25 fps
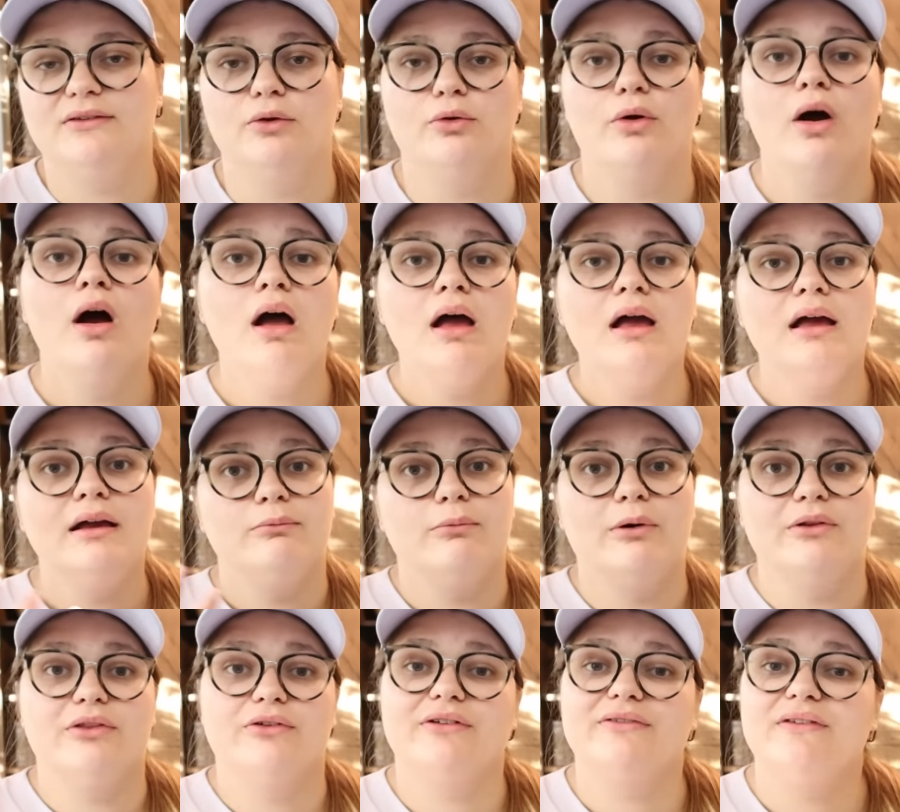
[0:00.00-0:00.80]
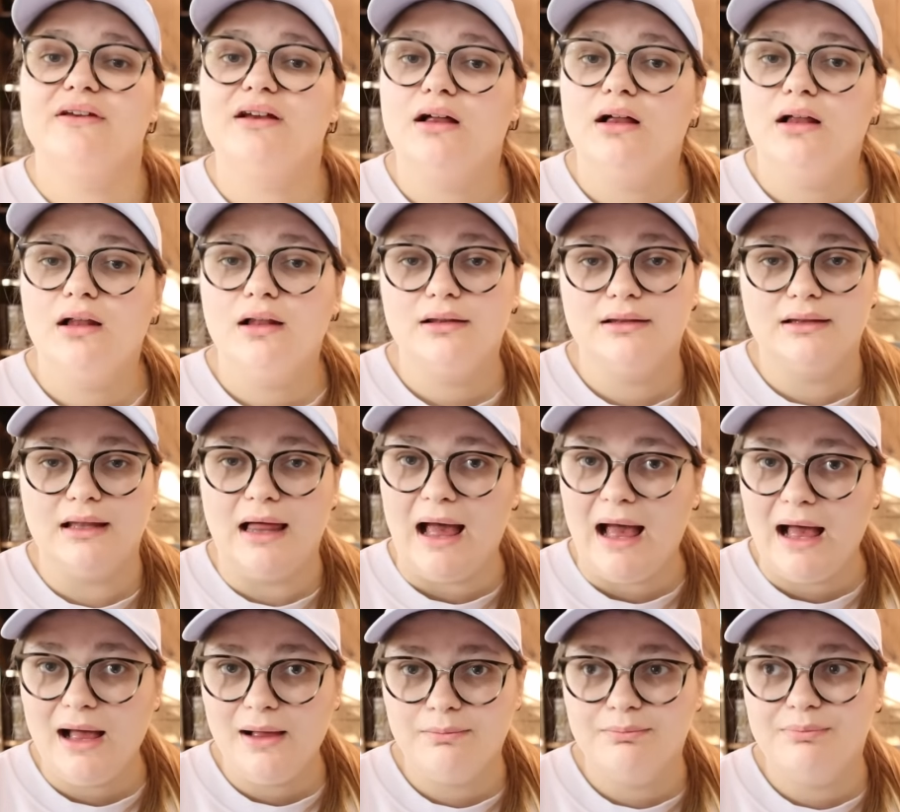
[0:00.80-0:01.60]
So whether it's a
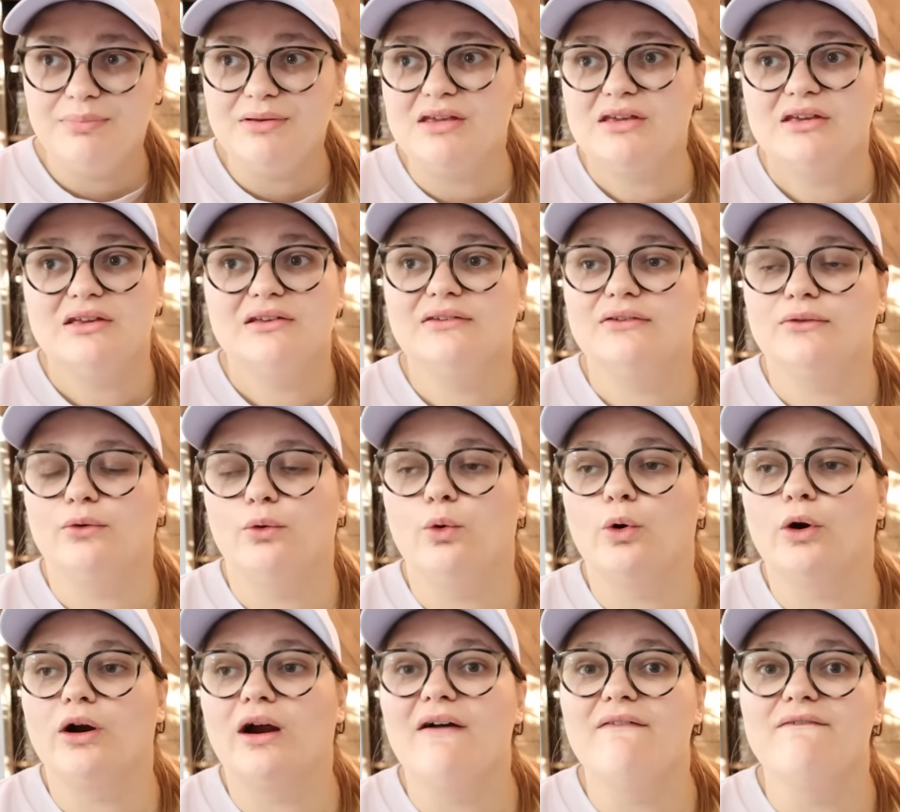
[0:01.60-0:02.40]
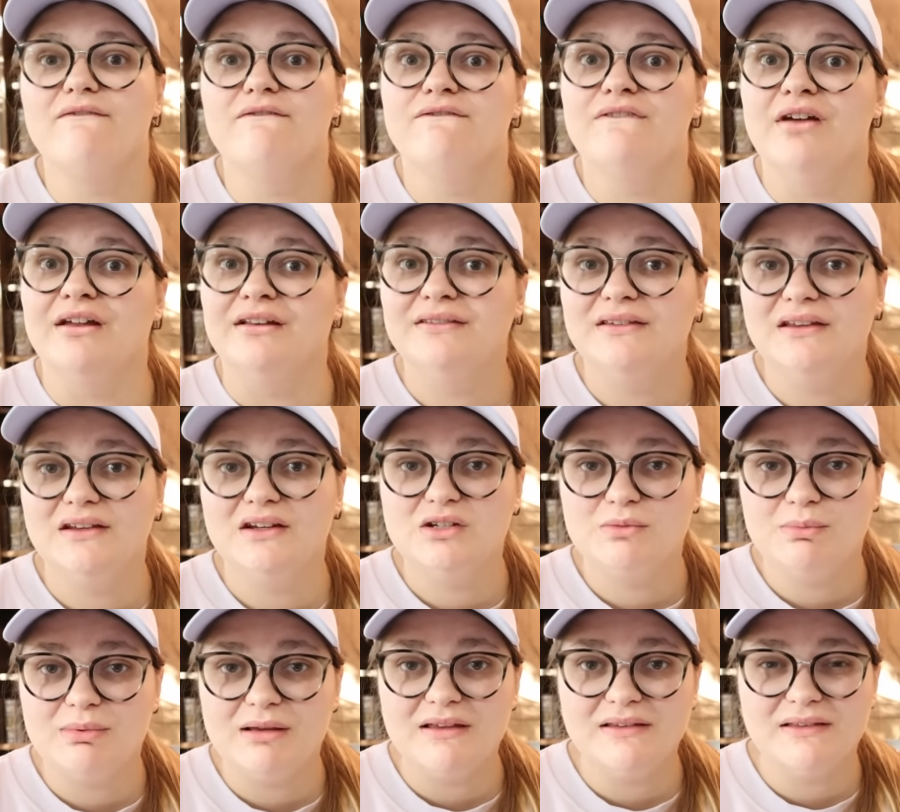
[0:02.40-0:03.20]
collab piece or a
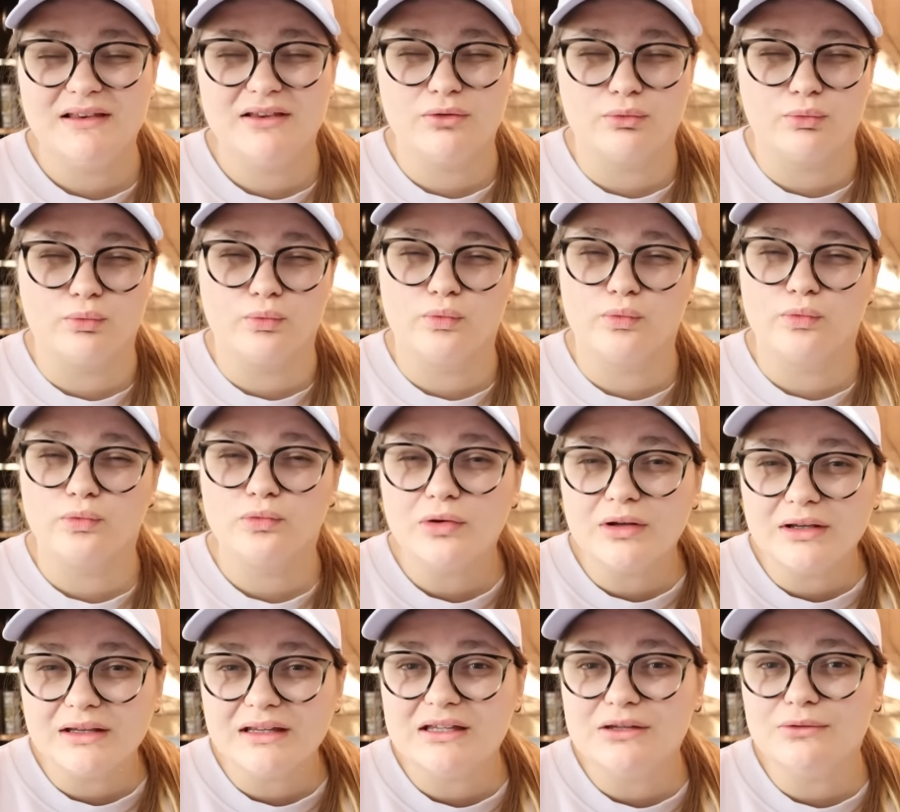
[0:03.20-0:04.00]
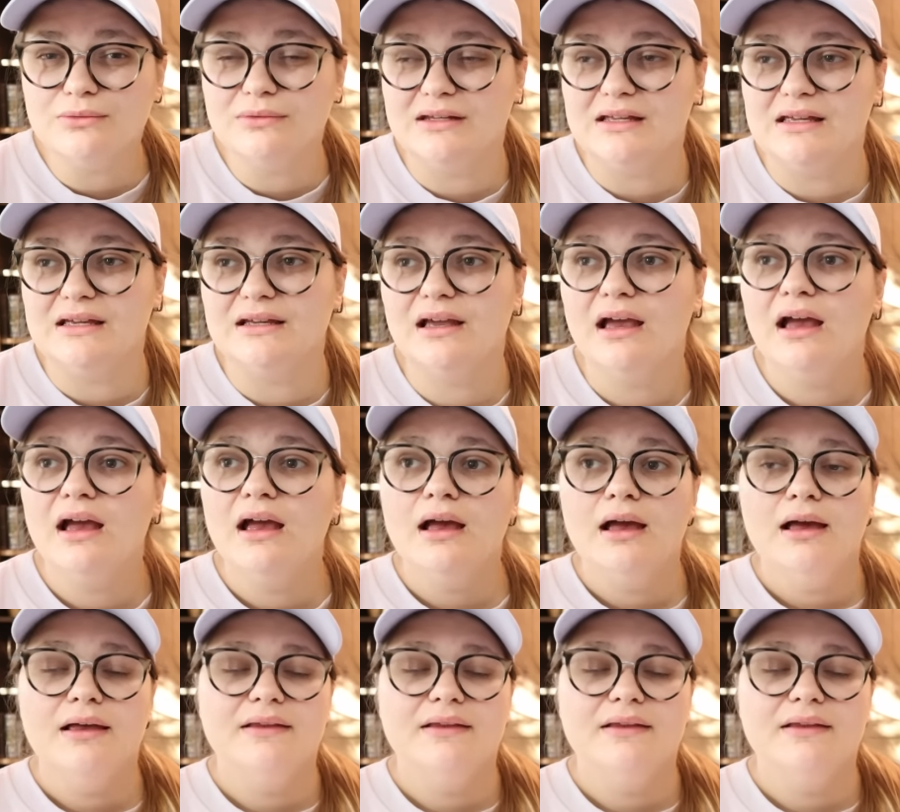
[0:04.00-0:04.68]
vintage piece that's really unique,